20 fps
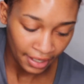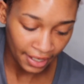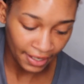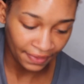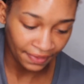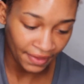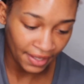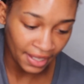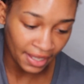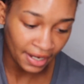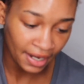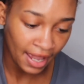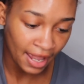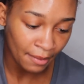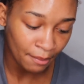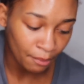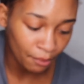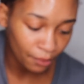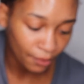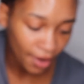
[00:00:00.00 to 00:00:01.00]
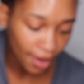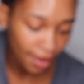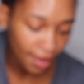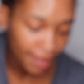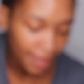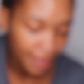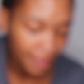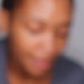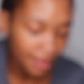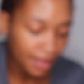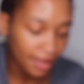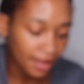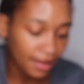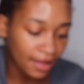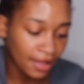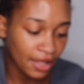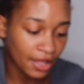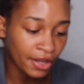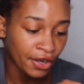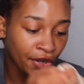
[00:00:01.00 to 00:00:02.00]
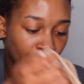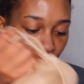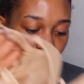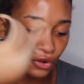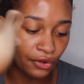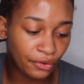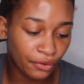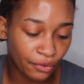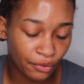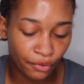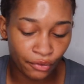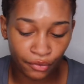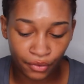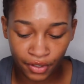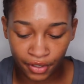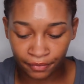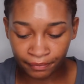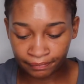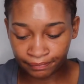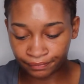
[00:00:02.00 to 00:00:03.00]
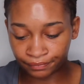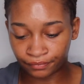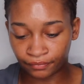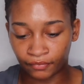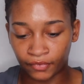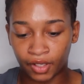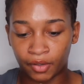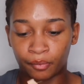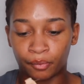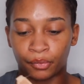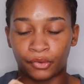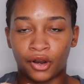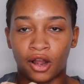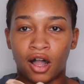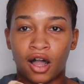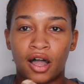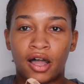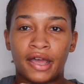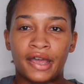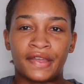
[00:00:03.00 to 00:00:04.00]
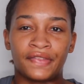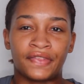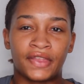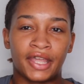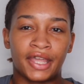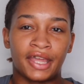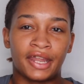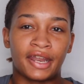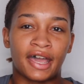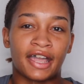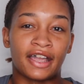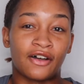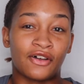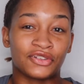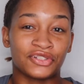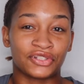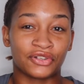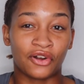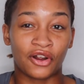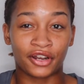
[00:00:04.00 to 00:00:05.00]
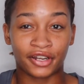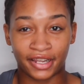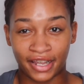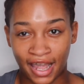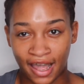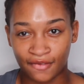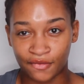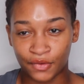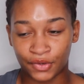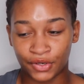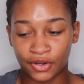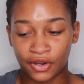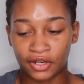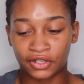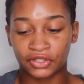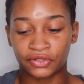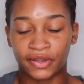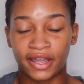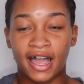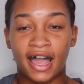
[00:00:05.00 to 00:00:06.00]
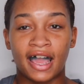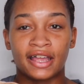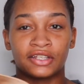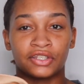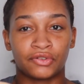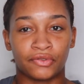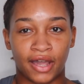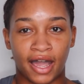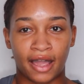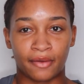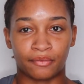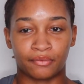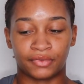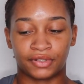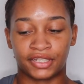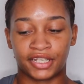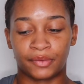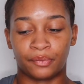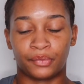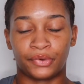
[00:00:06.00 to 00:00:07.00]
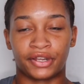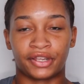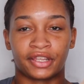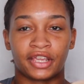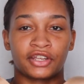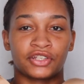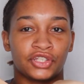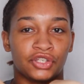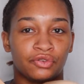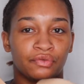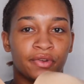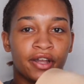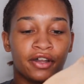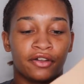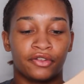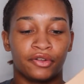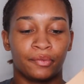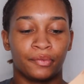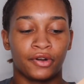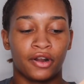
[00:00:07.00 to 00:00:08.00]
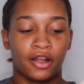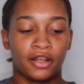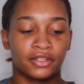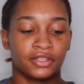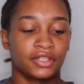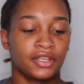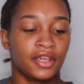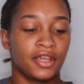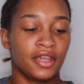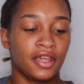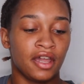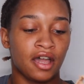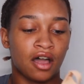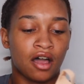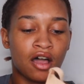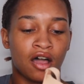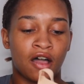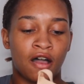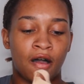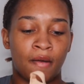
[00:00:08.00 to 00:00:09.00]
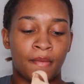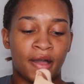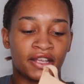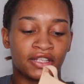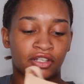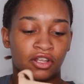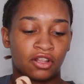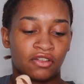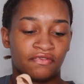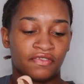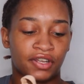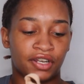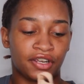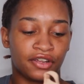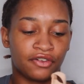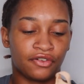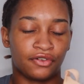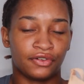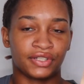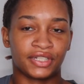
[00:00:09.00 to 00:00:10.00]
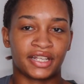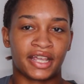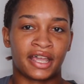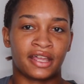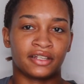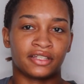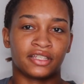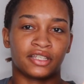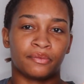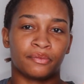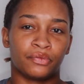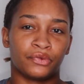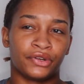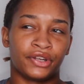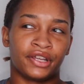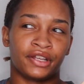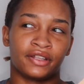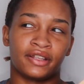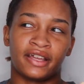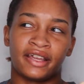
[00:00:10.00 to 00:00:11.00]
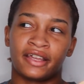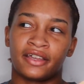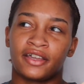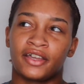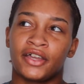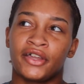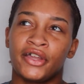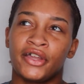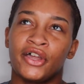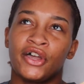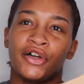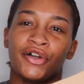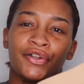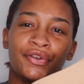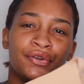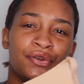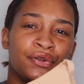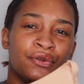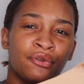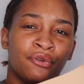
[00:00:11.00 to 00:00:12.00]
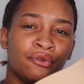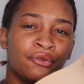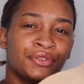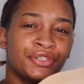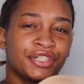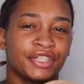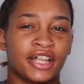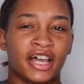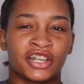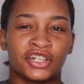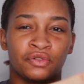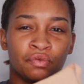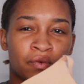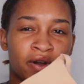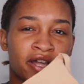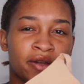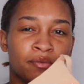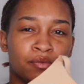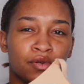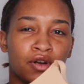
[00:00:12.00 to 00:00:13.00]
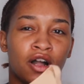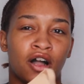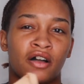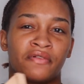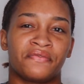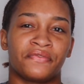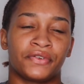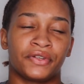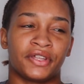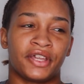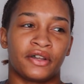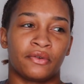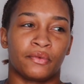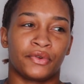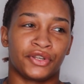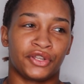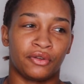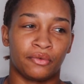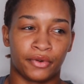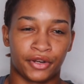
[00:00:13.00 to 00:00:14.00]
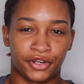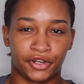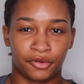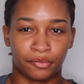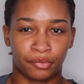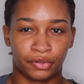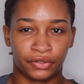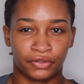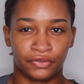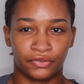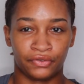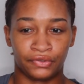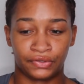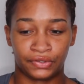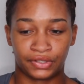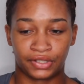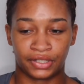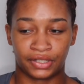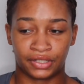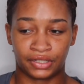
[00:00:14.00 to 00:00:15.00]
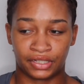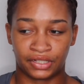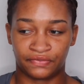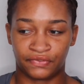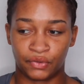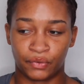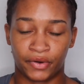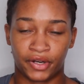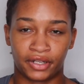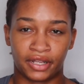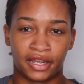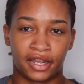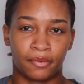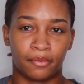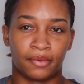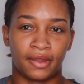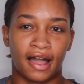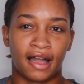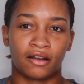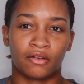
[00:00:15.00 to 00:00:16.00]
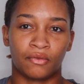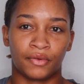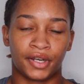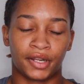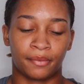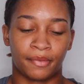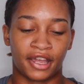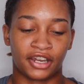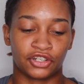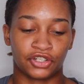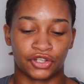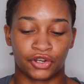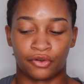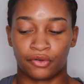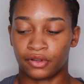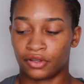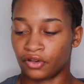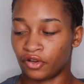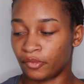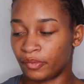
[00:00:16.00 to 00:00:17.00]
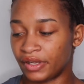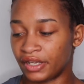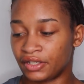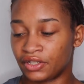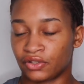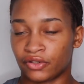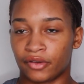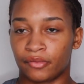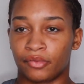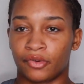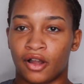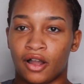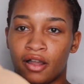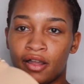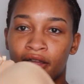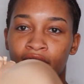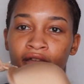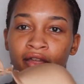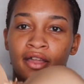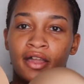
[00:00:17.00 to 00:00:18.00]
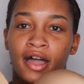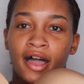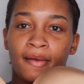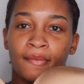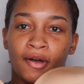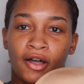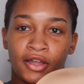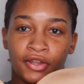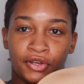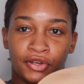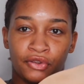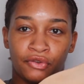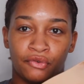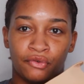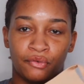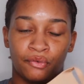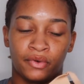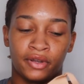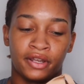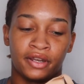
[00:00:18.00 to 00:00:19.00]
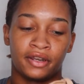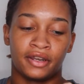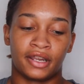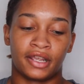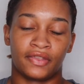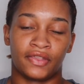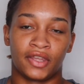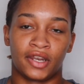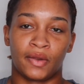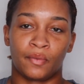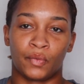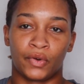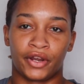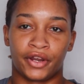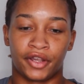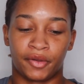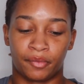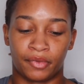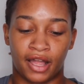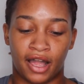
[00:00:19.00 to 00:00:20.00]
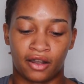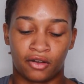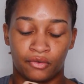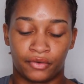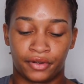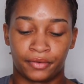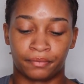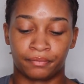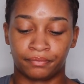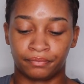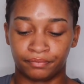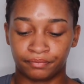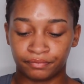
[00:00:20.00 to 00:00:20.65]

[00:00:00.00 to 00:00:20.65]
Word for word: And then I brought a nude bra and then I also already have one on so I, I do I did bring like two regular bras um, I saw a video saying to bring like a nude slash white bra for like when you wear your blues because if you wear like a black one it might show a little bit so I brought I bought a nude one and then I'm wearing a black one